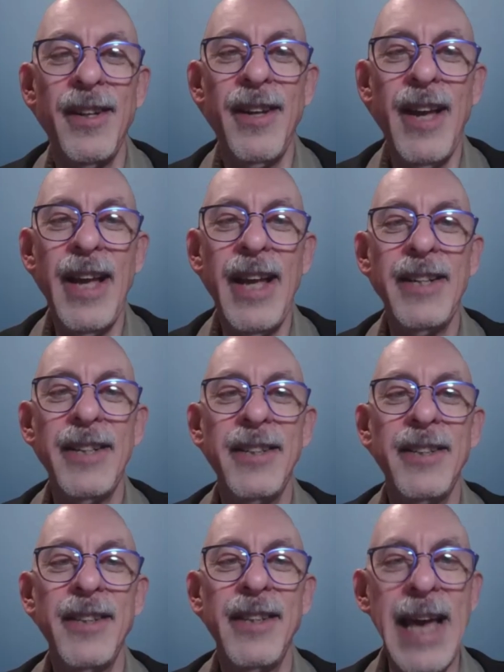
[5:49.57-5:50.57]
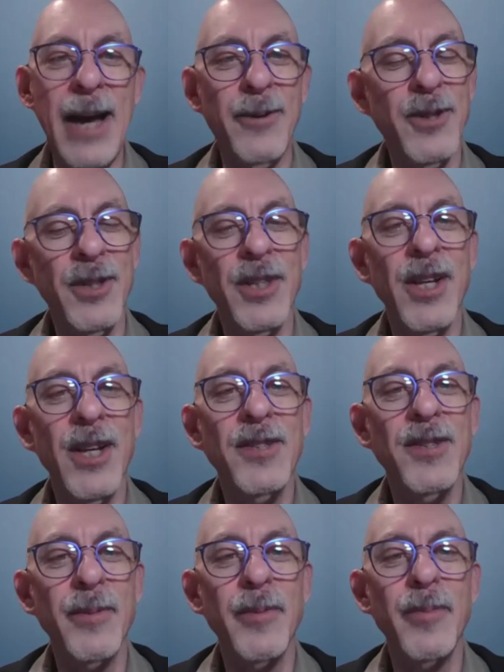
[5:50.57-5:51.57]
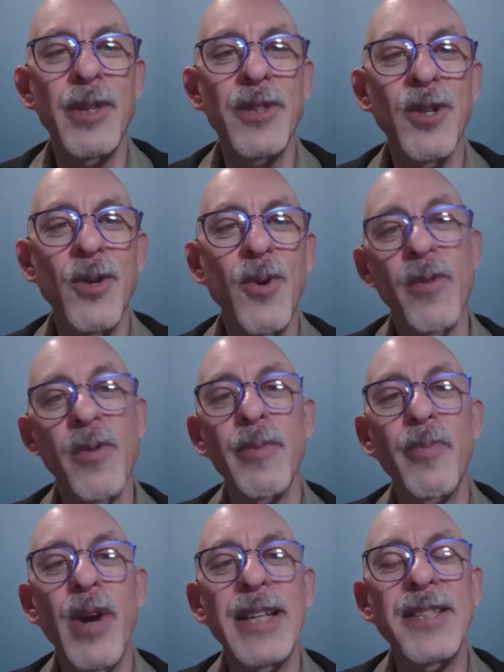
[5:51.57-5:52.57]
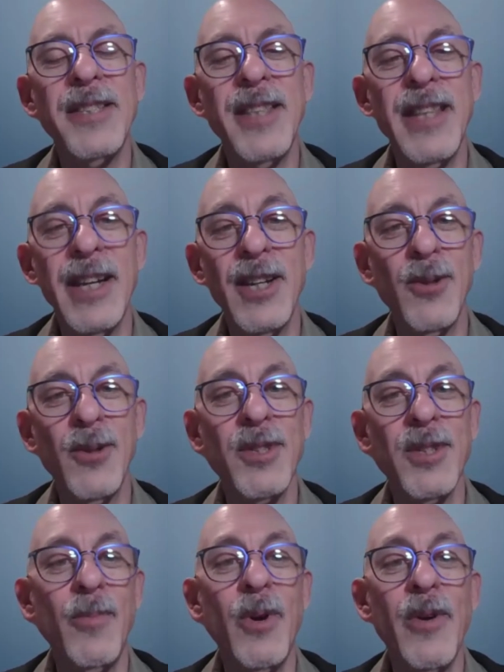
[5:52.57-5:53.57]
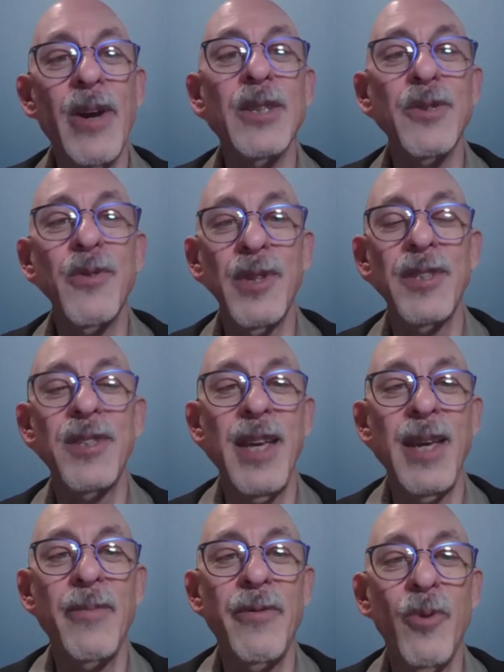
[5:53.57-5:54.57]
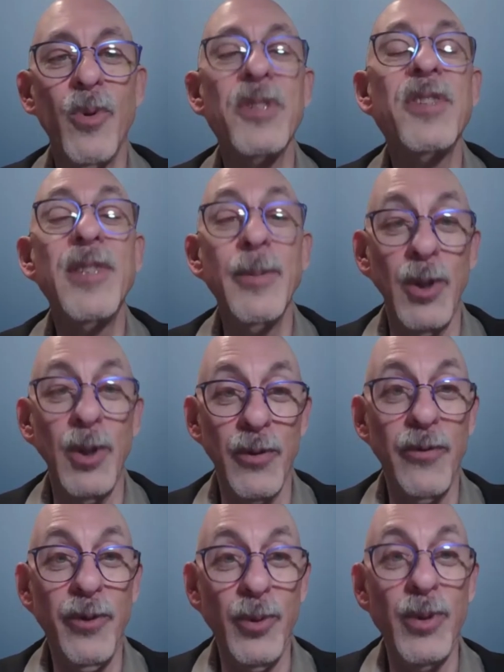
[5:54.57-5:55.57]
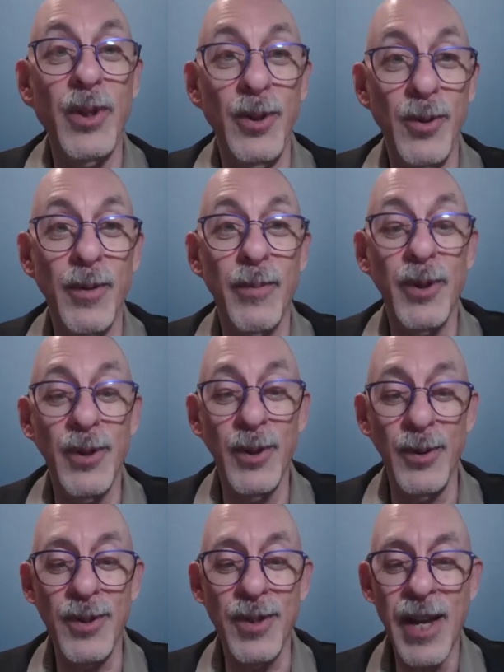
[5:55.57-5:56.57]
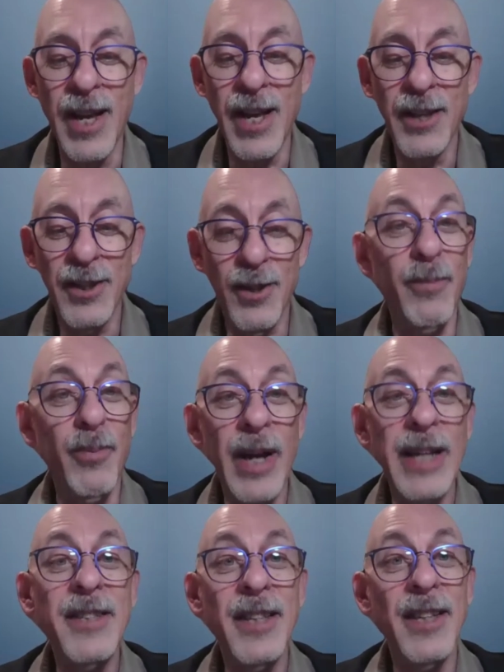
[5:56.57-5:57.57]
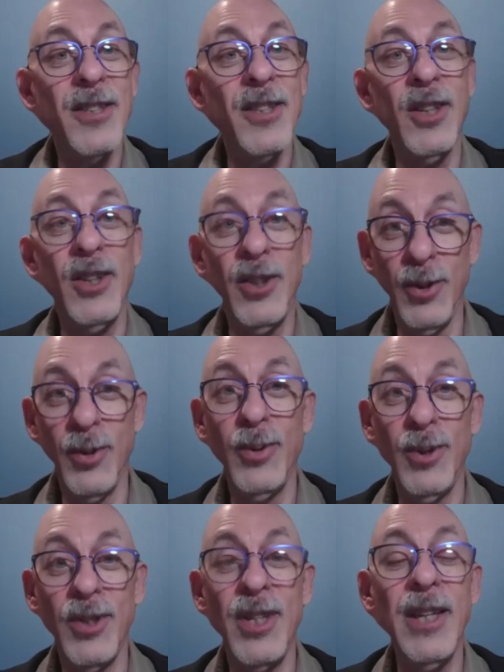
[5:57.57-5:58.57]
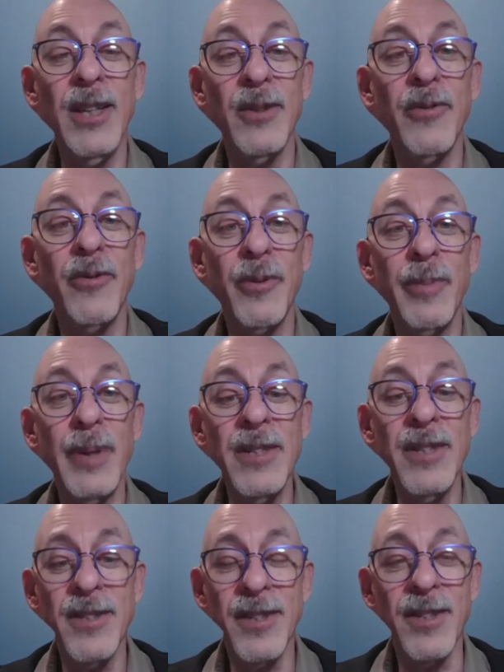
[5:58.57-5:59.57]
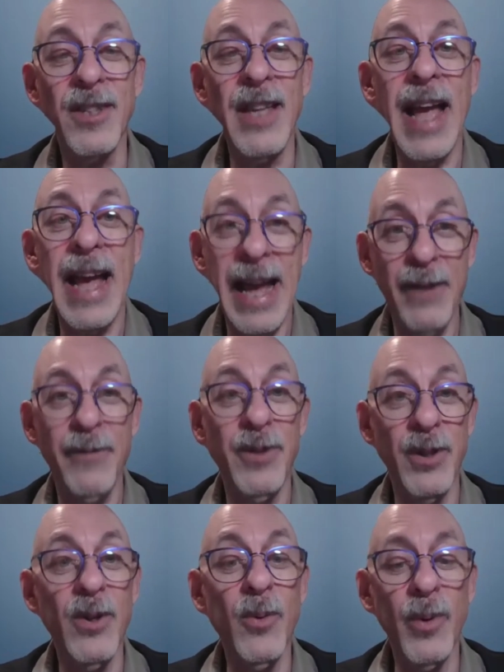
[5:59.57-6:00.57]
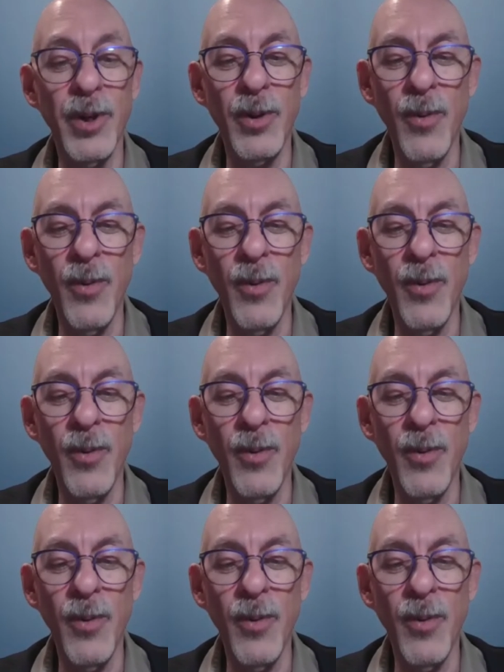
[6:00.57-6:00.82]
and gouging the customer and being so overpriced that they're going to go somewhere else for the same for similar food that you can produce. So pricing is a huge deal for businesses, and you have to know where you